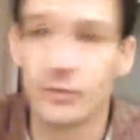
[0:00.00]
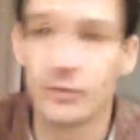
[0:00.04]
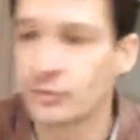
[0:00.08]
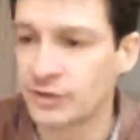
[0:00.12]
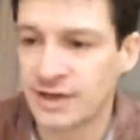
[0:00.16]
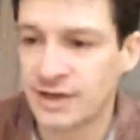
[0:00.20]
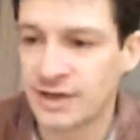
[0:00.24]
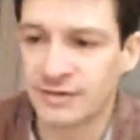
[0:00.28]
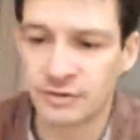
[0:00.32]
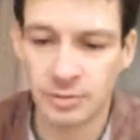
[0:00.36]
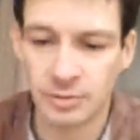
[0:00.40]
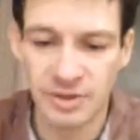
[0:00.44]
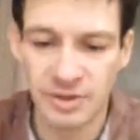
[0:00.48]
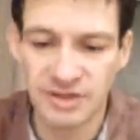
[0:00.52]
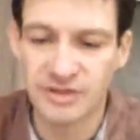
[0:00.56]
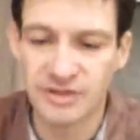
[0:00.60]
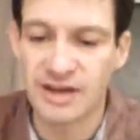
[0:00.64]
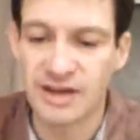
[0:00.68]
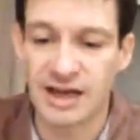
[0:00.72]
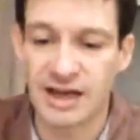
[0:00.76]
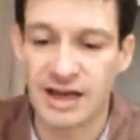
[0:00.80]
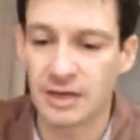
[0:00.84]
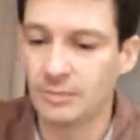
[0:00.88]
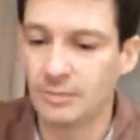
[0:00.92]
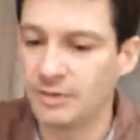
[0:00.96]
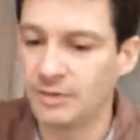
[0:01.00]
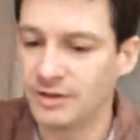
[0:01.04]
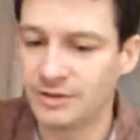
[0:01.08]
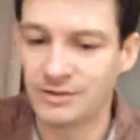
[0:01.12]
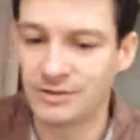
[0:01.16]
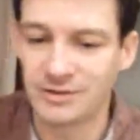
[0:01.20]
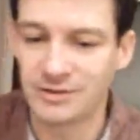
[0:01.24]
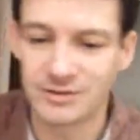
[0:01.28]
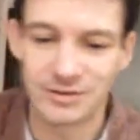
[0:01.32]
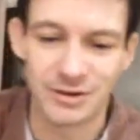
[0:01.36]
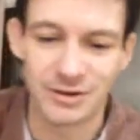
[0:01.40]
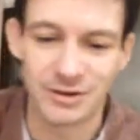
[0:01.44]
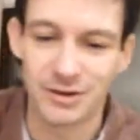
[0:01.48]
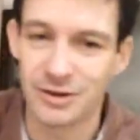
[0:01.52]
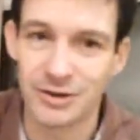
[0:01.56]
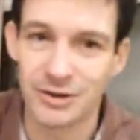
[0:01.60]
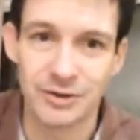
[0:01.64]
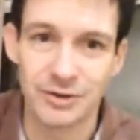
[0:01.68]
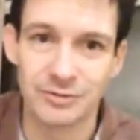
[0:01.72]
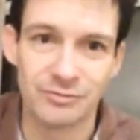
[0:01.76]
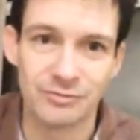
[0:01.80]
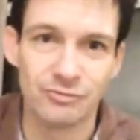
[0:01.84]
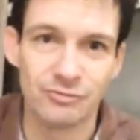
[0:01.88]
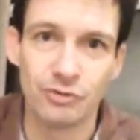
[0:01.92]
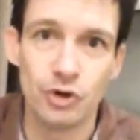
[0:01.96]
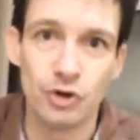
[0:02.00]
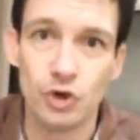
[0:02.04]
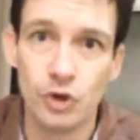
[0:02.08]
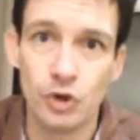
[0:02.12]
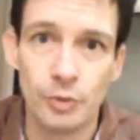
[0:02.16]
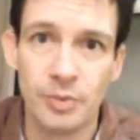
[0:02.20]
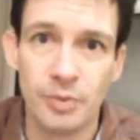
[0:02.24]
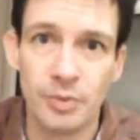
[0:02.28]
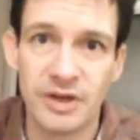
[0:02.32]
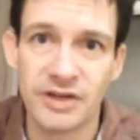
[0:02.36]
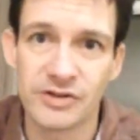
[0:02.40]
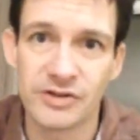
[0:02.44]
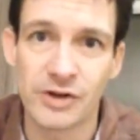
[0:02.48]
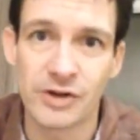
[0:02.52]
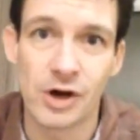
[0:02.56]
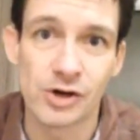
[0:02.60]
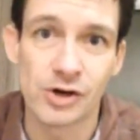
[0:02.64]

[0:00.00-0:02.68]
diamonds or rubies or gold.